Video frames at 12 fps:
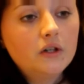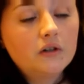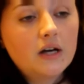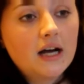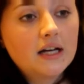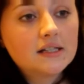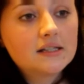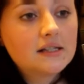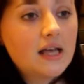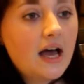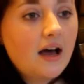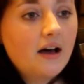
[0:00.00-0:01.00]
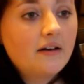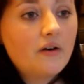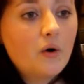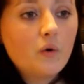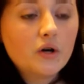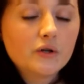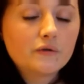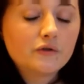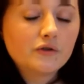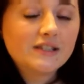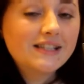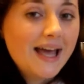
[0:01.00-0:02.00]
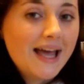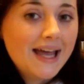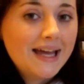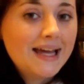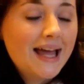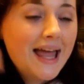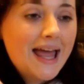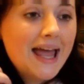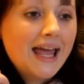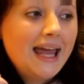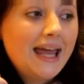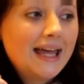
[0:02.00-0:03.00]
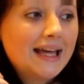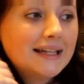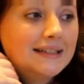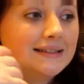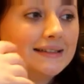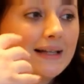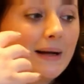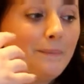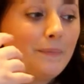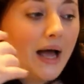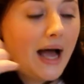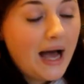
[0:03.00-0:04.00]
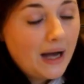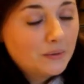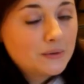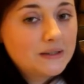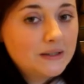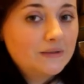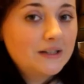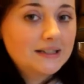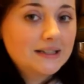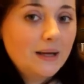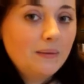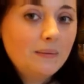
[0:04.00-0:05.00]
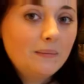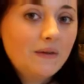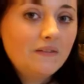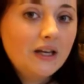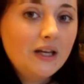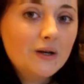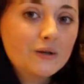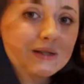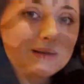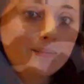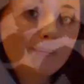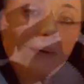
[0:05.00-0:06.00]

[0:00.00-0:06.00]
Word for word: you guys have a wonderful day, and I will see you next time in my videos.